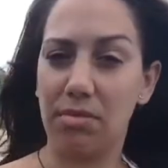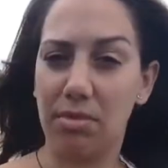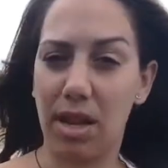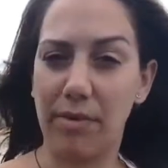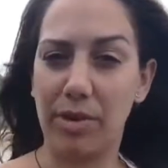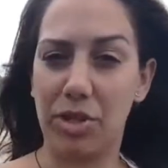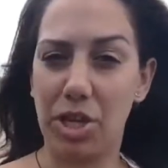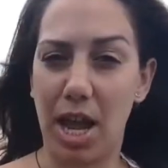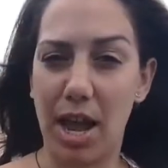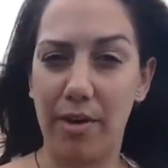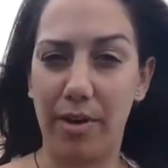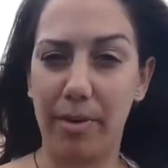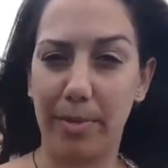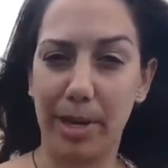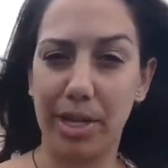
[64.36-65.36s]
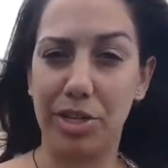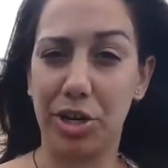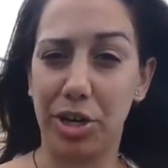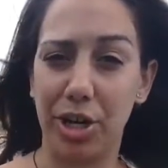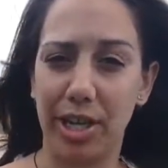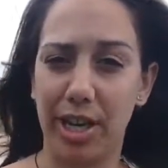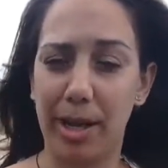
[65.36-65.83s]
never shower and be a
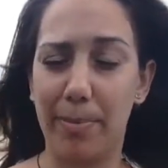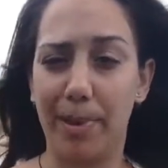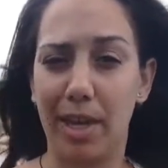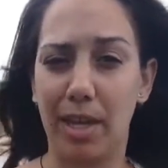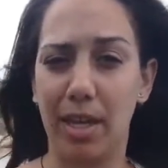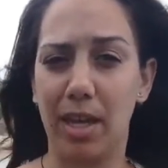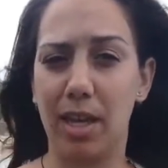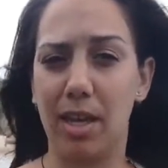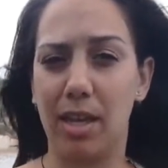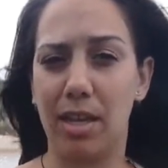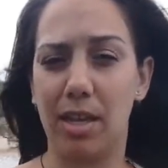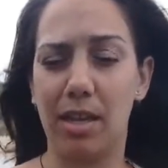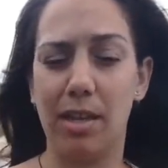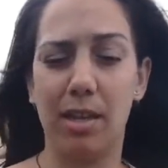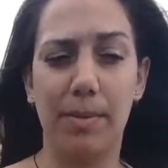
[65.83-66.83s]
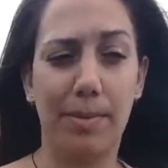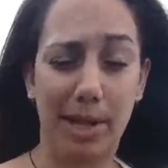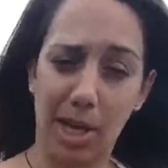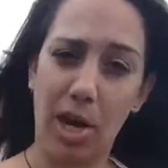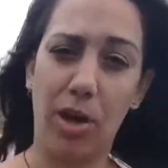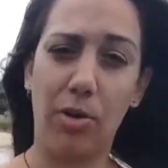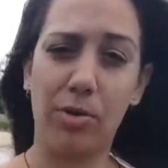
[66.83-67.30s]
dirty hippie. But
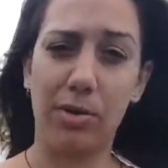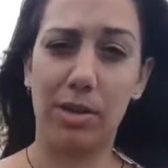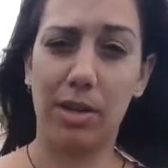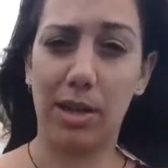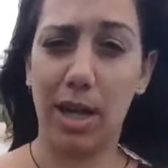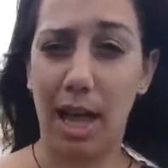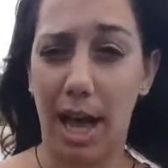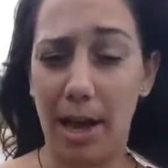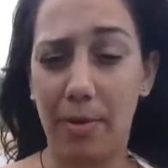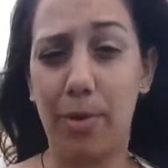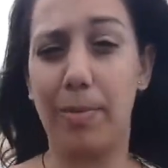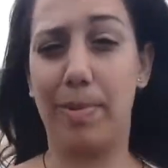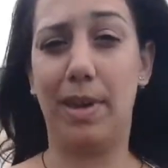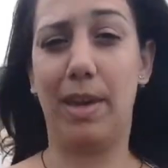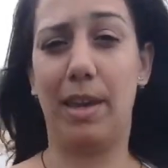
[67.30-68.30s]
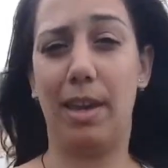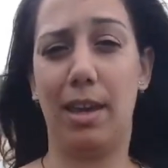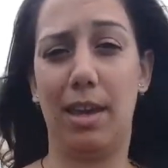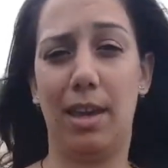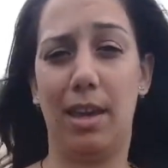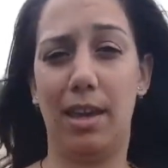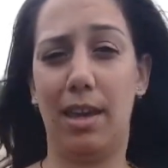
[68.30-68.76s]
no, I will be
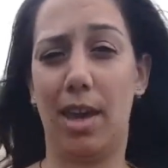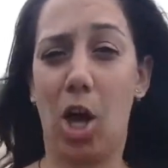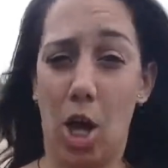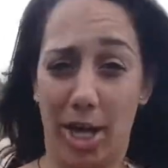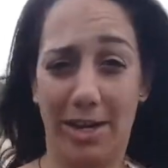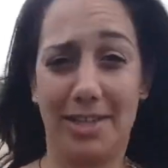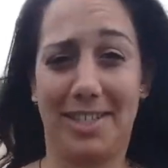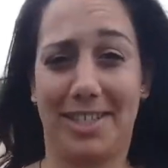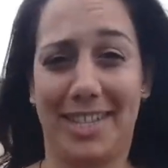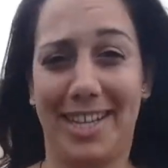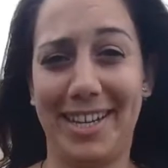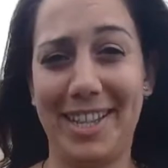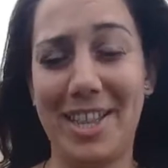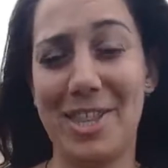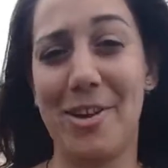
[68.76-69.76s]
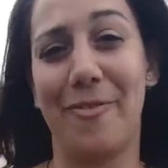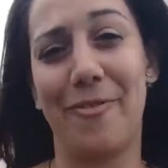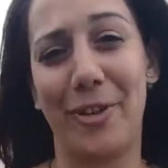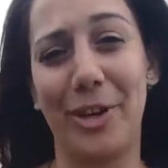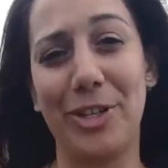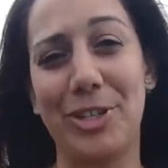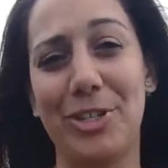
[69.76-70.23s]
honest. The
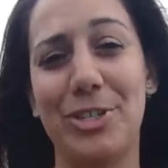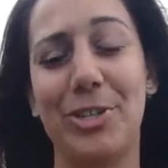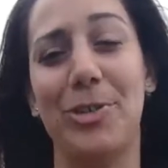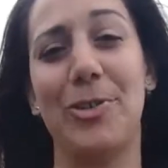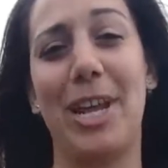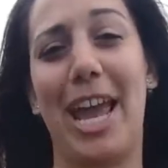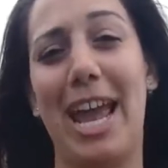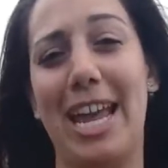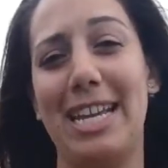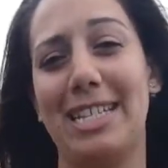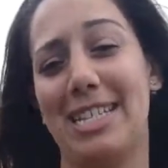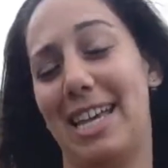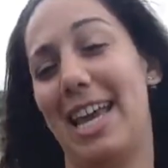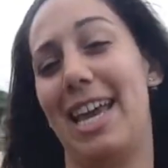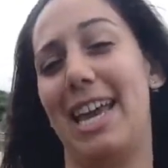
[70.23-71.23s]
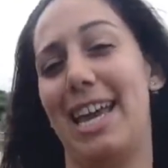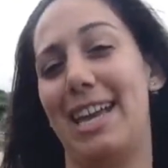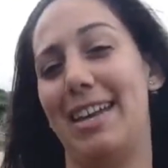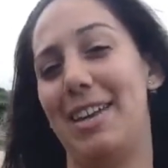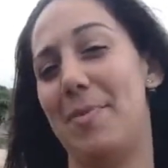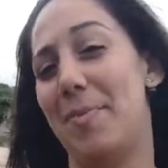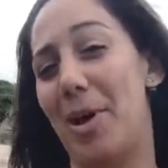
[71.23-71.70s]
first 2 days in
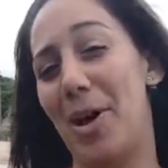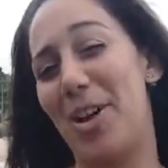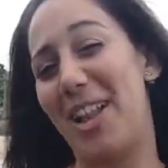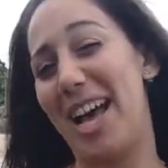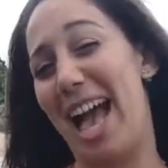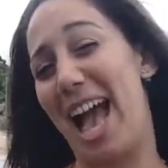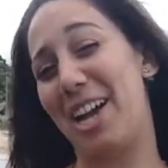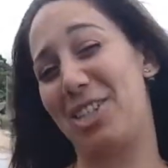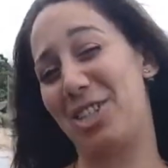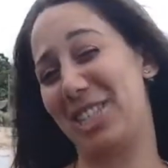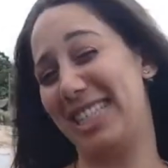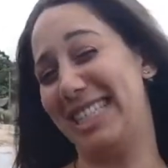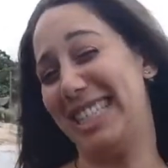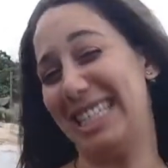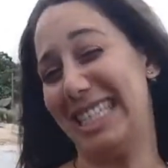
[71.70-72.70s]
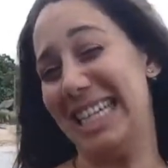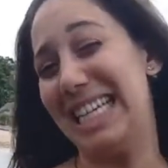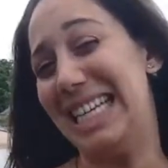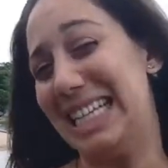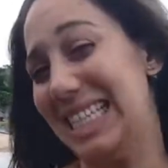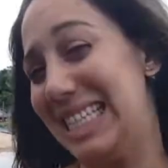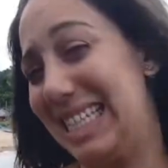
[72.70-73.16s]
Nepal, I actually
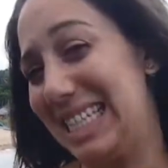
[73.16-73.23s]
didn't.